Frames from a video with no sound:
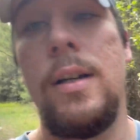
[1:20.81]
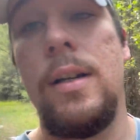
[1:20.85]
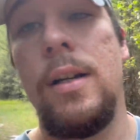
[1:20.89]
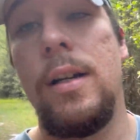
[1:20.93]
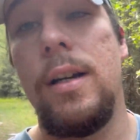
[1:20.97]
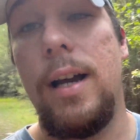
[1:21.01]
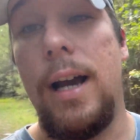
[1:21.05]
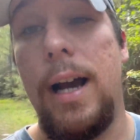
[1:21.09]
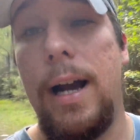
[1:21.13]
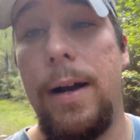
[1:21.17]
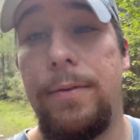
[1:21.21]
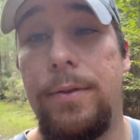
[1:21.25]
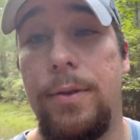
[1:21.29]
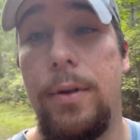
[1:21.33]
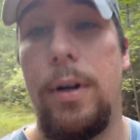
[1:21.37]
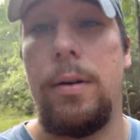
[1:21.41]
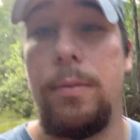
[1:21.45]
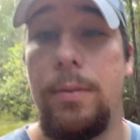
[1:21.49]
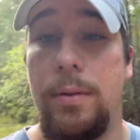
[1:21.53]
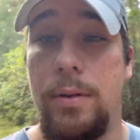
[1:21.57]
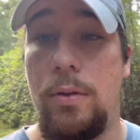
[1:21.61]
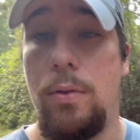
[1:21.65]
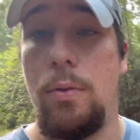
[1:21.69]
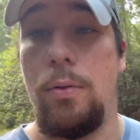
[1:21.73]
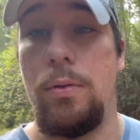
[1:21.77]
after
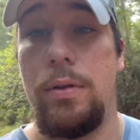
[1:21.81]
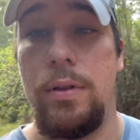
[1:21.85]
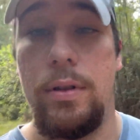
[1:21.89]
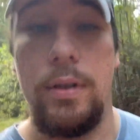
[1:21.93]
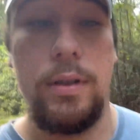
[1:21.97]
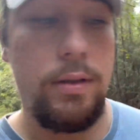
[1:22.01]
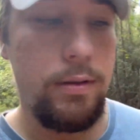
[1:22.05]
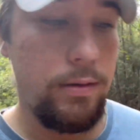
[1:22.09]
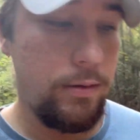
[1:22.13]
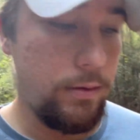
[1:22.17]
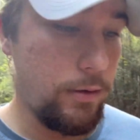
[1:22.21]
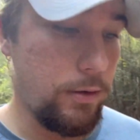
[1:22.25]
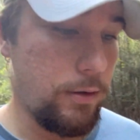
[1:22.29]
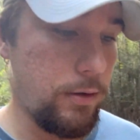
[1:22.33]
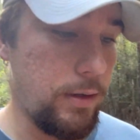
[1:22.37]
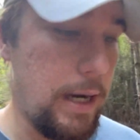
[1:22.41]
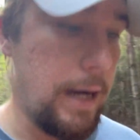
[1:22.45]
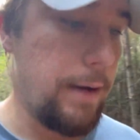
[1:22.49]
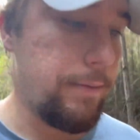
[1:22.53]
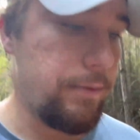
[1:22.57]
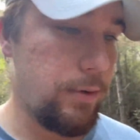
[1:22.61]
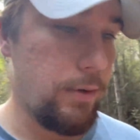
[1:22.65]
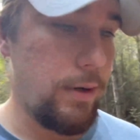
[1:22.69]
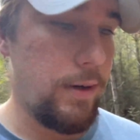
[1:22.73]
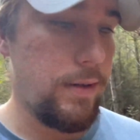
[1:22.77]

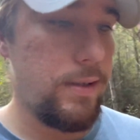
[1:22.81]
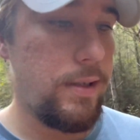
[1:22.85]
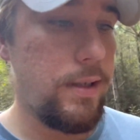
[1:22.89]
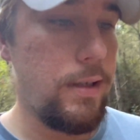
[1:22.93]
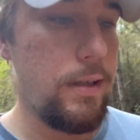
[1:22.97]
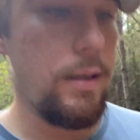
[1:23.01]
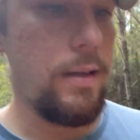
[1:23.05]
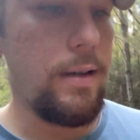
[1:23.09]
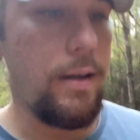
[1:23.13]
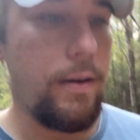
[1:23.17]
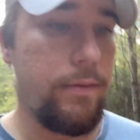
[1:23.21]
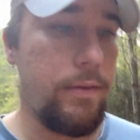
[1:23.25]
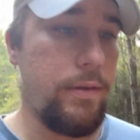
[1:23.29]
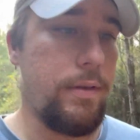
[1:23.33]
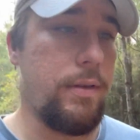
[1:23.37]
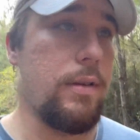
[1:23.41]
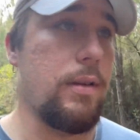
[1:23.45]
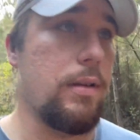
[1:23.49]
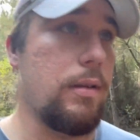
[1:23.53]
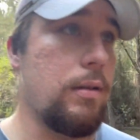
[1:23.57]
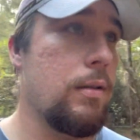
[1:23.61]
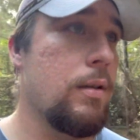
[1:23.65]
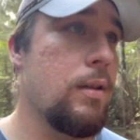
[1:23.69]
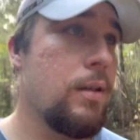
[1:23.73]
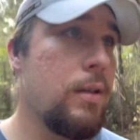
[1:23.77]
I seeded everything,
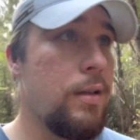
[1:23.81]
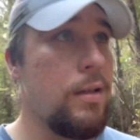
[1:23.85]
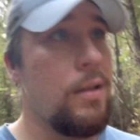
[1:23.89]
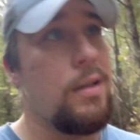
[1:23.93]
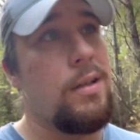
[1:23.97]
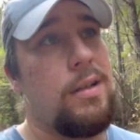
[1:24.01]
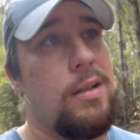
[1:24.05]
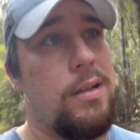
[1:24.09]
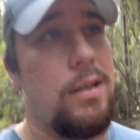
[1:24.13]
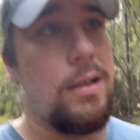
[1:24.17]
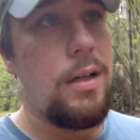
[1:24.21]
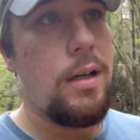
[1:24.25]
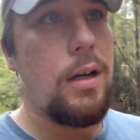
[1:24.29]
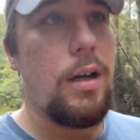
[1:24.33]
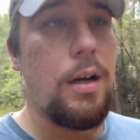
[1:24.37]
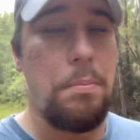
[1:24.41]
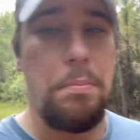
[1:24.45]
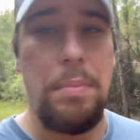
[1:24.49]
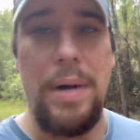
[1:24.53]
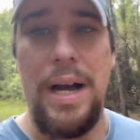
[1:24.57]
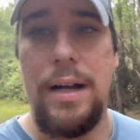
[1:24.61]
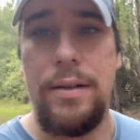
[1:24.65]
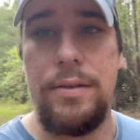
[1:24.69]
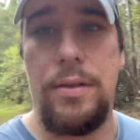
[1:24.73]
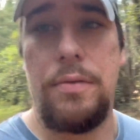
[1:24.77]

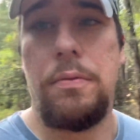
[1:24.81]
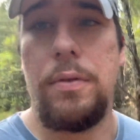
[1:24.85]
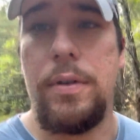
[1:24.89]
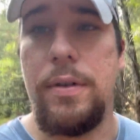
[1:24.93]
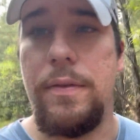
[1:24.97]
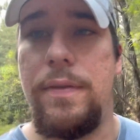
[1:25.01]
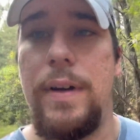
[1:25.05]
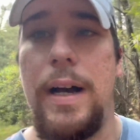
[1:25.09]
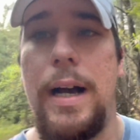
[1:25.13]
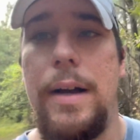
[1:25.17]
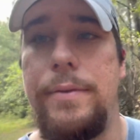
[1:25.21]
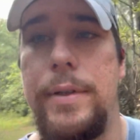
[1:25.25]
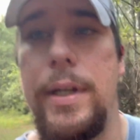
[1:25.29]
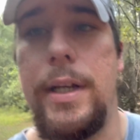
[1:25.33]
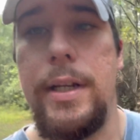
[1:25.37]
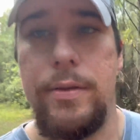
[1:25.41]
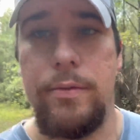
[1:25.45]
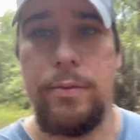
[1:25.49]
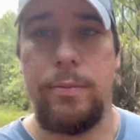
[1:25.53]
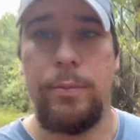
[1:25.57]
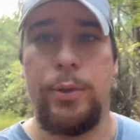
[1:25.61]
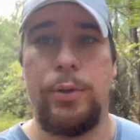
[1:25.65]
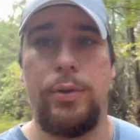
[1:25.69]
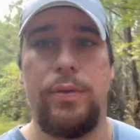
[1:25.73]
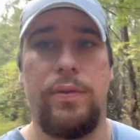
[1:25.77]
about 25 days
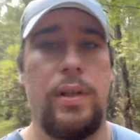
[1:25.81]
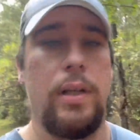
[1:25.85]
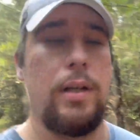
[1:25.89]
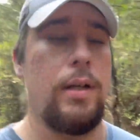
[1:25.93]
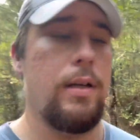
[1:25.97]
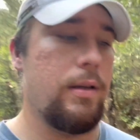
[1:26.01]
removed.